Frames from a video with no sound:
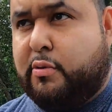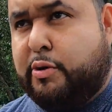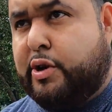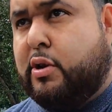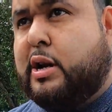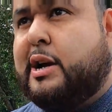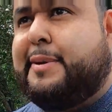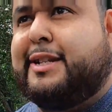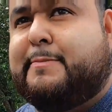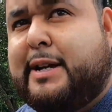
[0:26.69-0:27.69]
When you're on
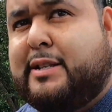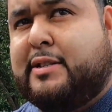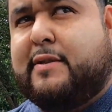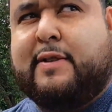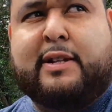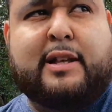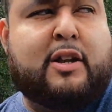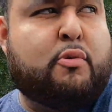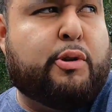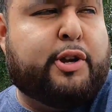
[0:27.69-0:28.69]
highway speeds and stuff like that,
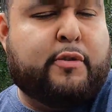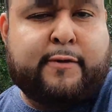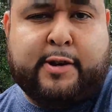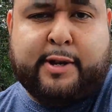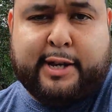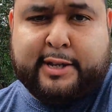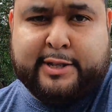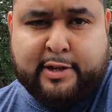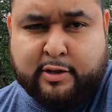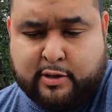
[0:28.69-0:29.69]
or when you're very
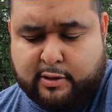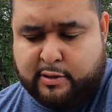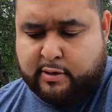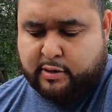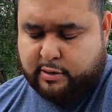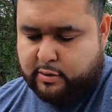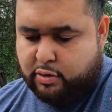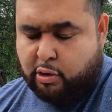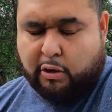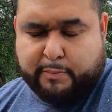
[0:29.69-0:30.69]
easy on the
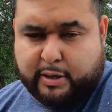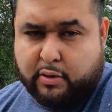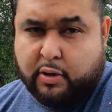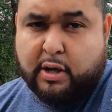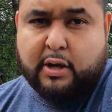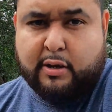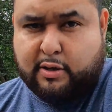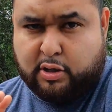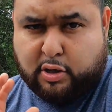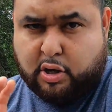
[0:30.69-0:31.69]
throttle pedal,
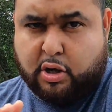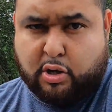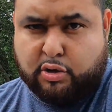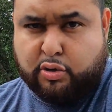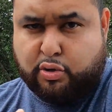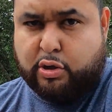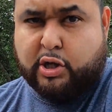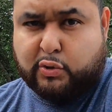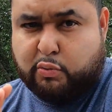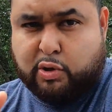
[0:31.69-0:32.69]
the cars or
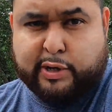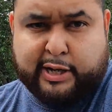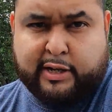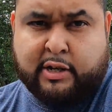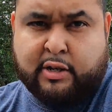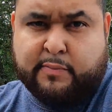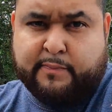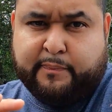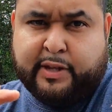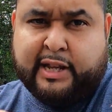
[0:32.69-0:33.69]
trucks will
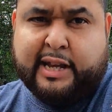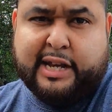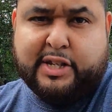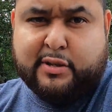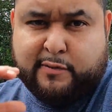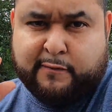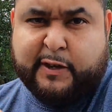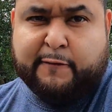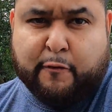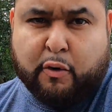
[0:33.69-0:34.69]
engage
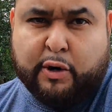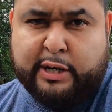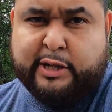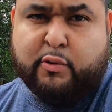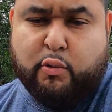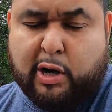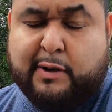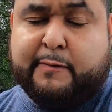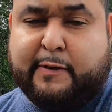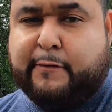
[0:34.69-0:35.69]
V4 and they'll run
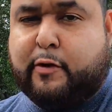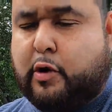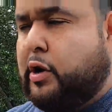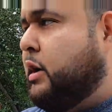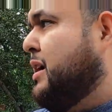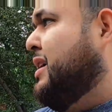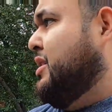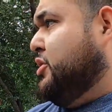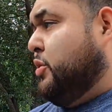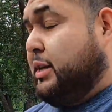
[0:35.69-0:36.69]
in V4.
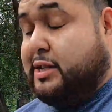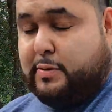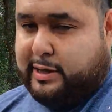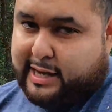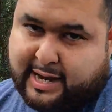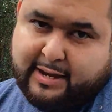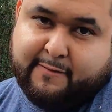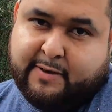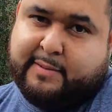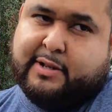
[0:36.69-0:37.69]
So that's what the
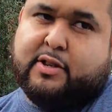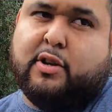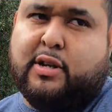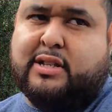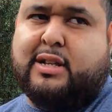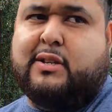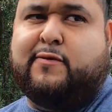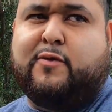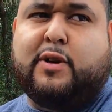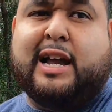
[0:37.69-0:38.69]
AFM is called. It stands
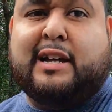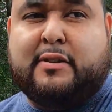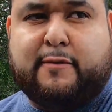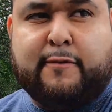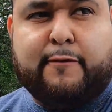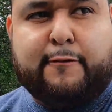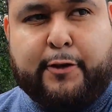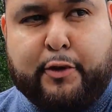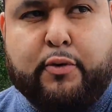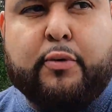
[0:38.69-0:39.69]
for active
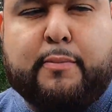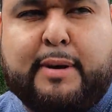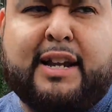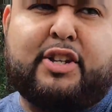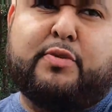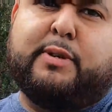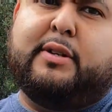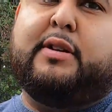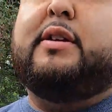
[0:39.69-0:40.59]
fuel management